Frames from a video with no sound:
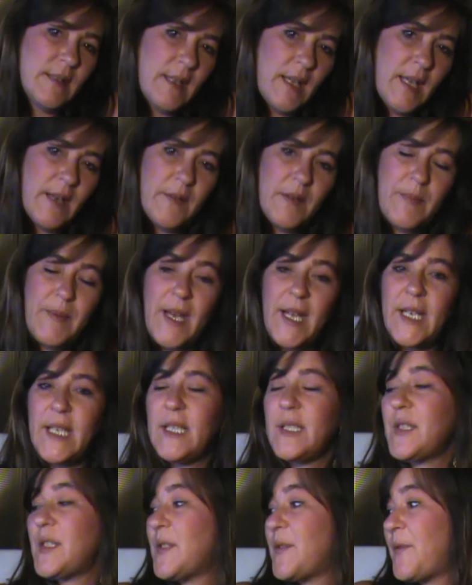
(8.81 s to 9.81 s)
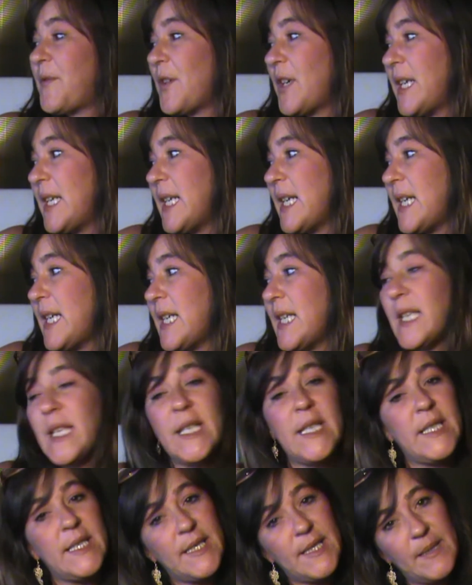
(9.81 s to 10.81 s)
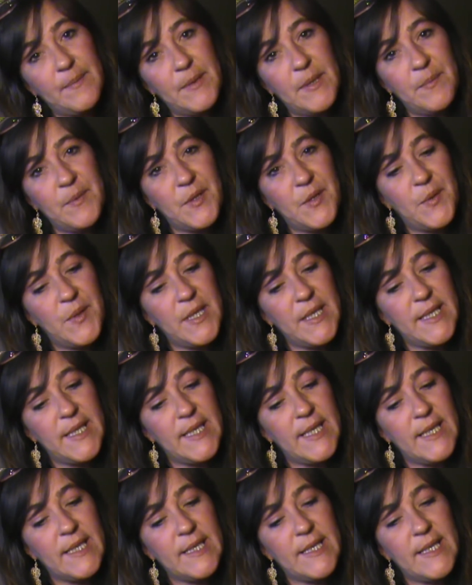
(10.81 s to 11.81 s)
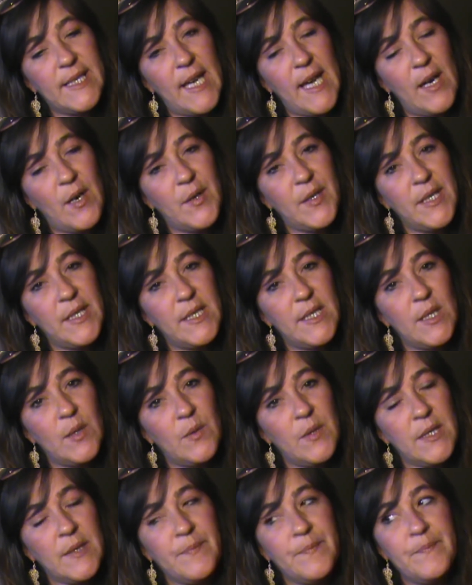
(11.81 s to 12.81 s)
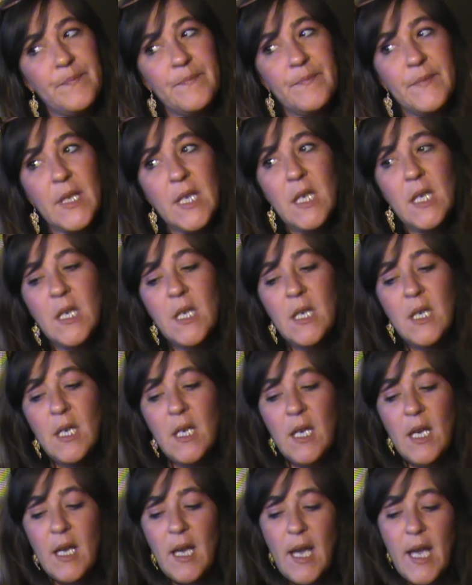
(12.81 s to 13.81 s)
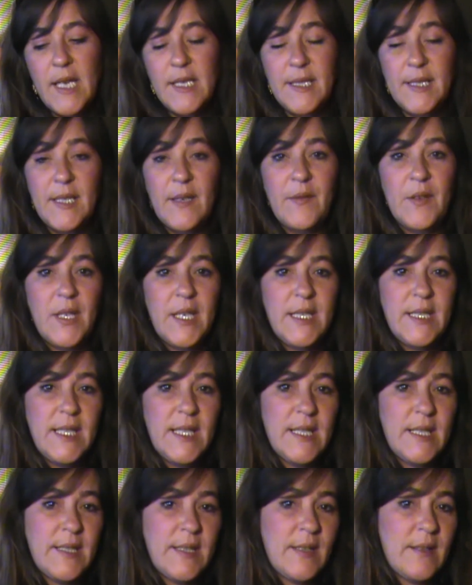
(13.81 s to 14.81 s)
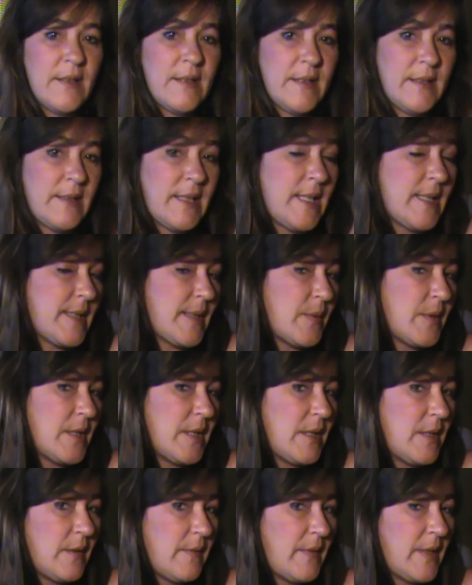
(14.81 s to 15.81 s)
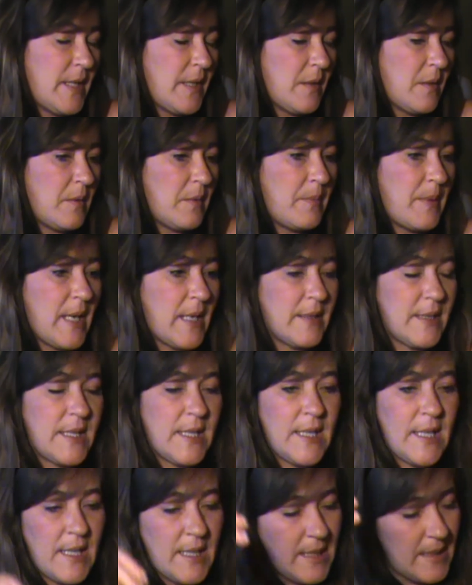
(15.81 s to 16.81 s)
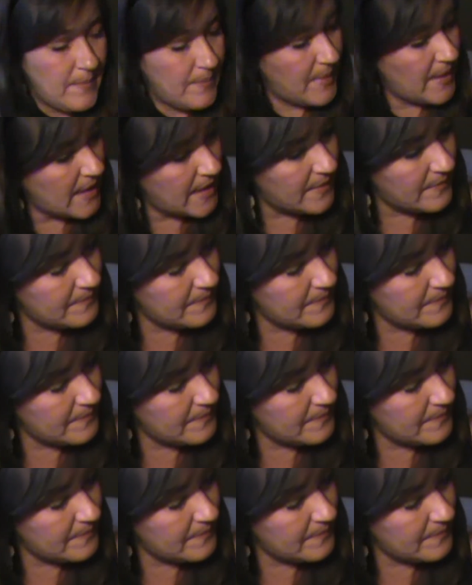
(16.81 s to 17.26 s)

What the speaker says: Hey everybody, it's Frida. It is September 26th. How you doing? I had several ideas on things I wanted to do a video about tonight, but